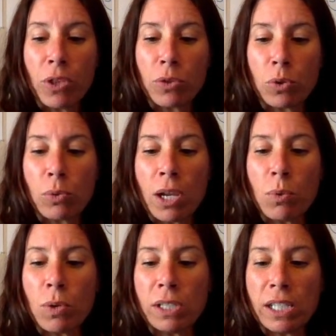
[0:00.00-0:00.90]
The gray
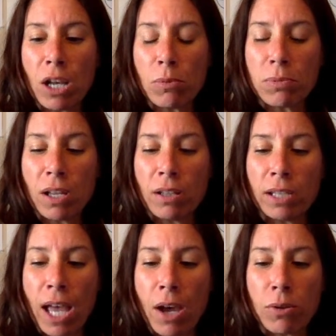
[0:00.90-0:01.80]
one yelps
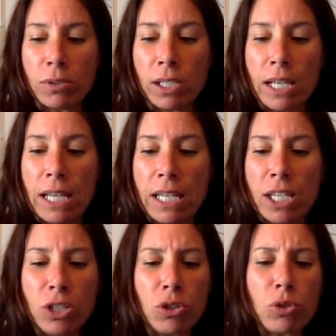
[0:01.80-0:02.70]
aloud.
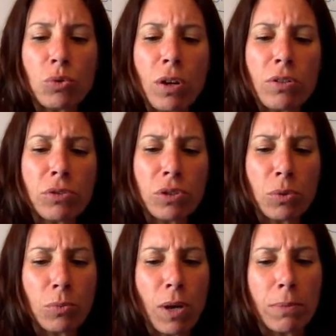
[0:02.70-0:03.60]
He struggles to
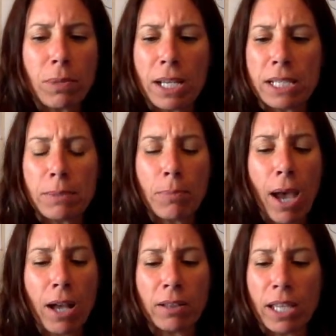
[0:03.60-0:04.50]
run, but his
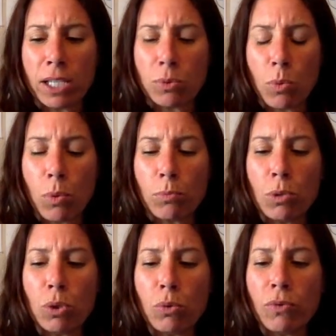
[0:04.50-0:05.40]
back legs won't
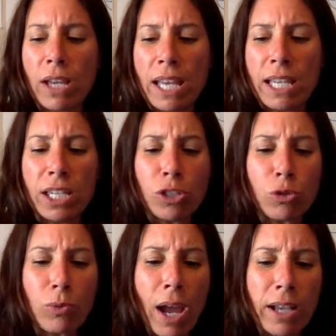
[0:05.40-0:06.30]
move. He
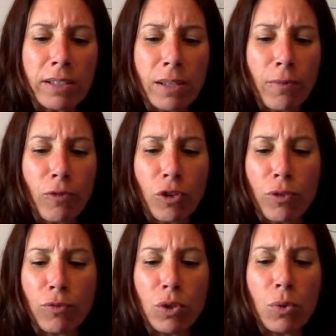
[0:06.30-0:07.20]
drags them for a
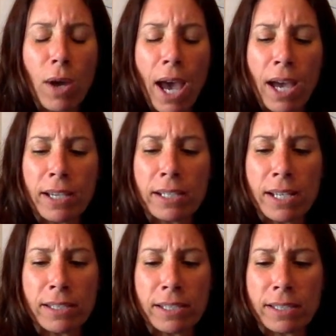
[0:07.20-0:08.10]
few
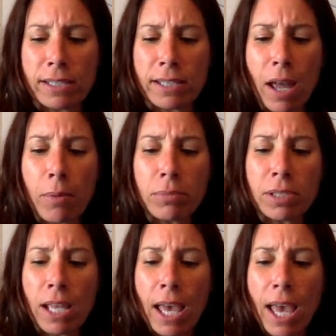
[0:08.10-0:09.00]
agonizing
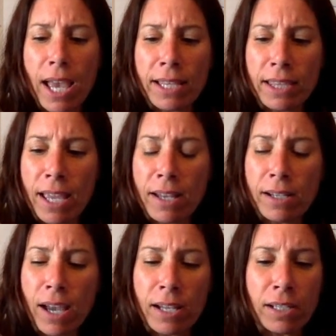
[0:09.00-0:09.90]
steps, and
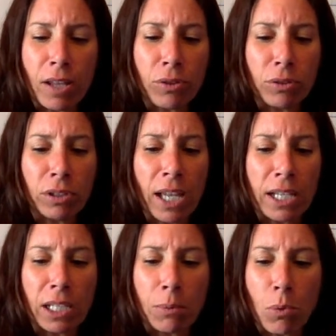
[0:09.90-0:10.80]
then another
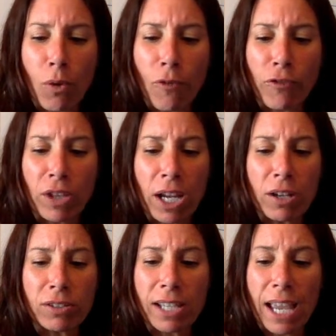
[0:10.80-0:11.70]
lightning bolt
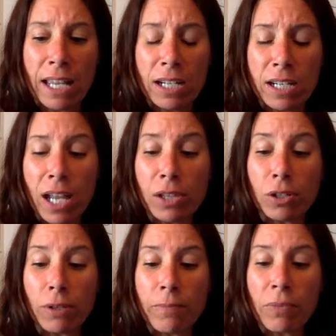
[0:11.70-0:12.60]
flares, and another.